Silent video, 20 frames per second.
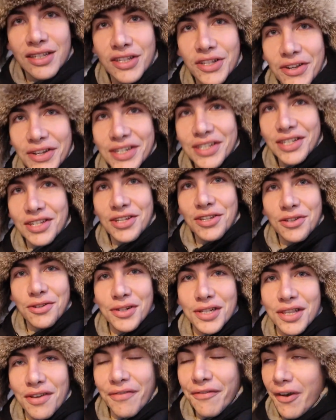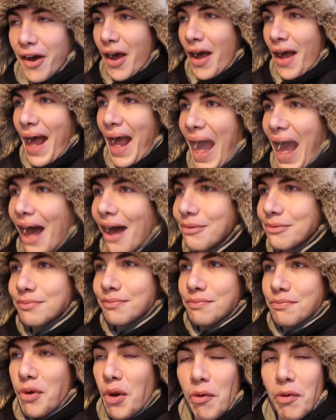So excuse the fur hat,
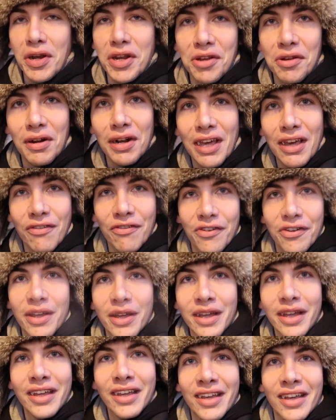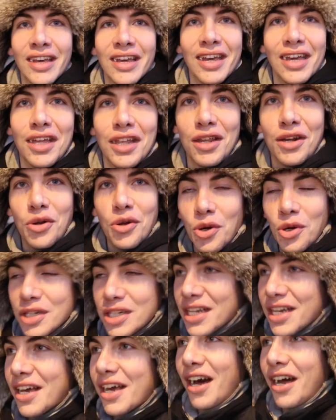but when you live in a
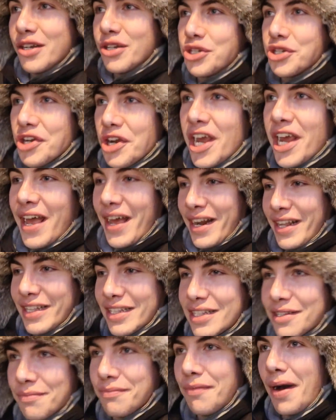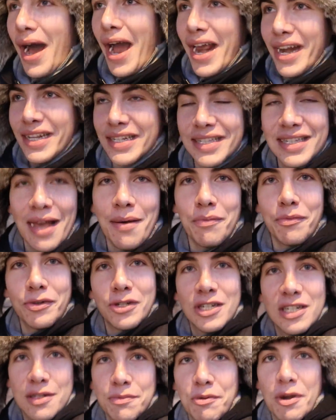Nordic country and it's minus
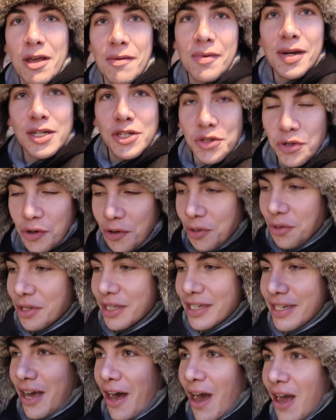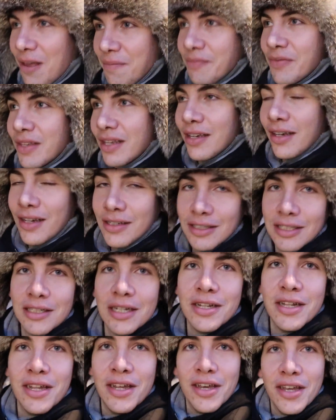temperatures pretty much all the time,
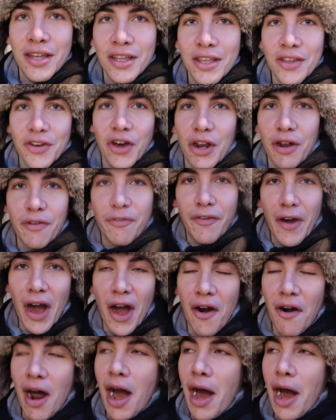you've got to fur